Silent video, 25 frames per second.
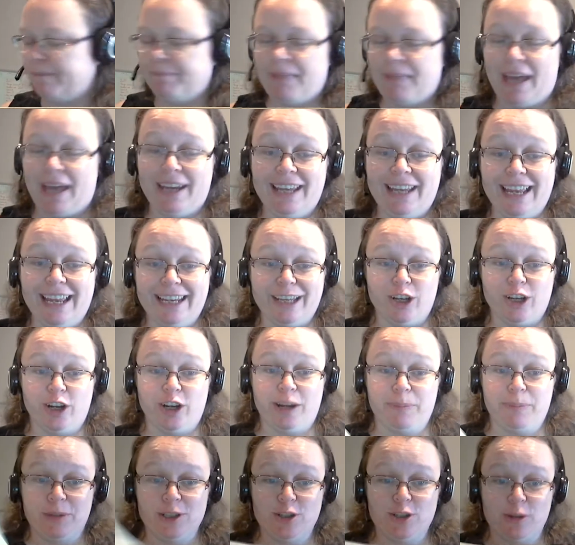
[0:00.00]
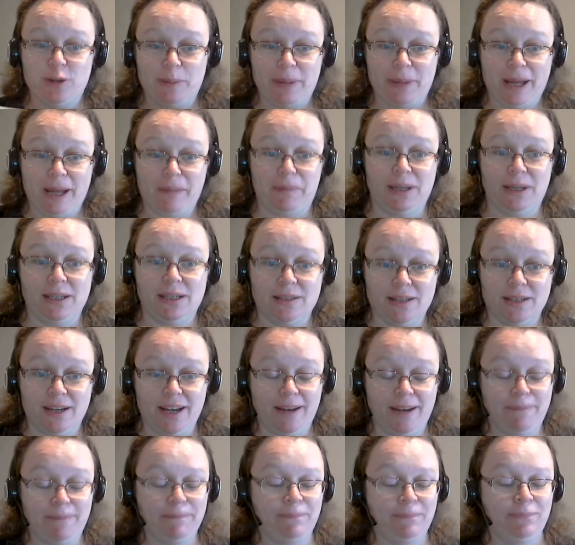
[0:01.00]
I nearly got up into a back bend
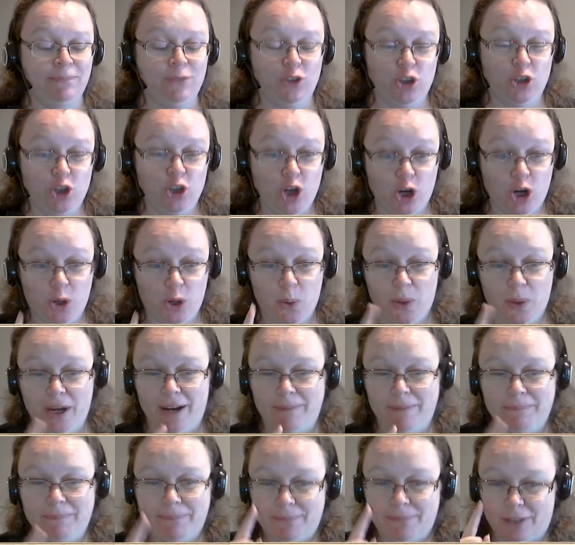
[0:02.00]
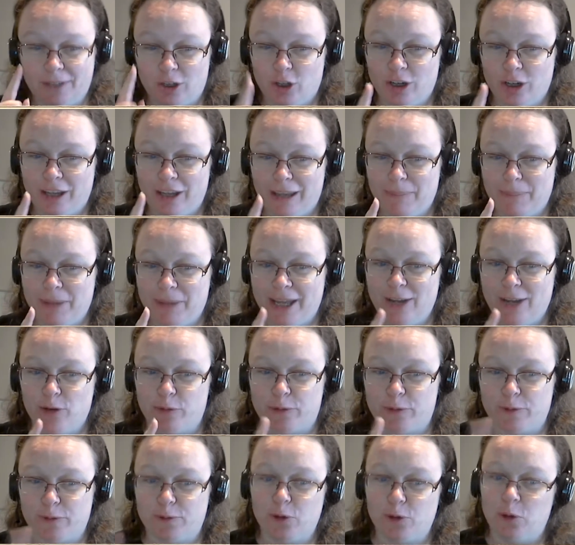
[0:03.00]
today. Not quite. Couldn't get my head off
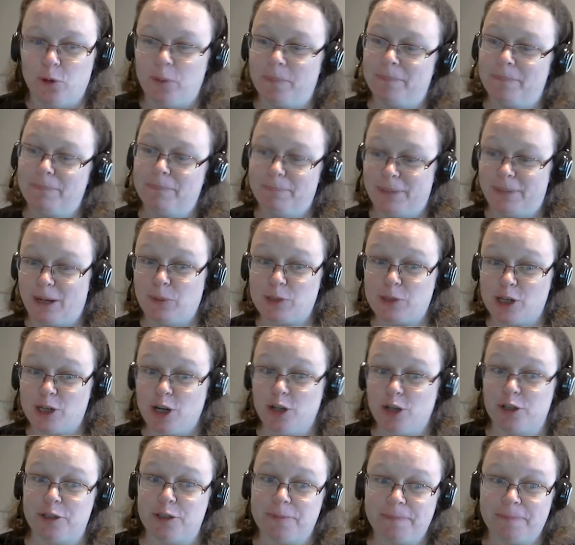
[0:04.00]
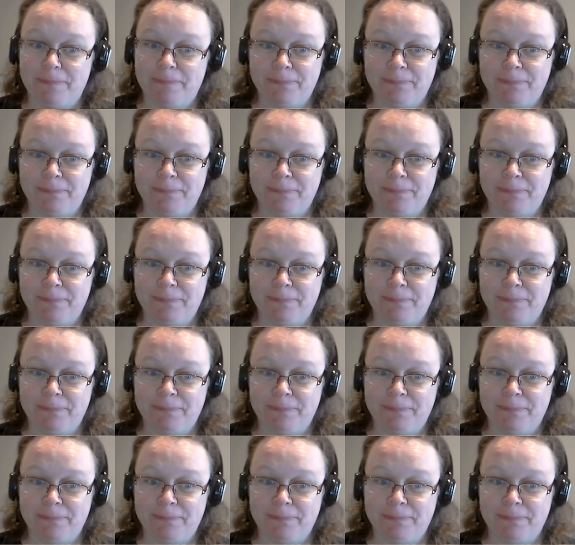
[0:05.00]
the floor, but I was close.